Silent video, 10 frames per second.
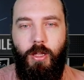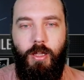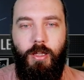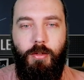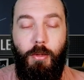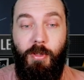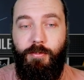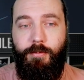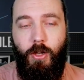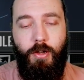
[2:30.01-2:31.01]
a bit
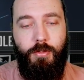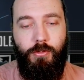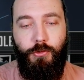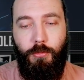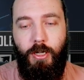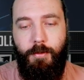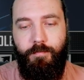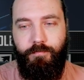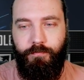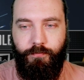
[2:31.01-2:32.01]
further as well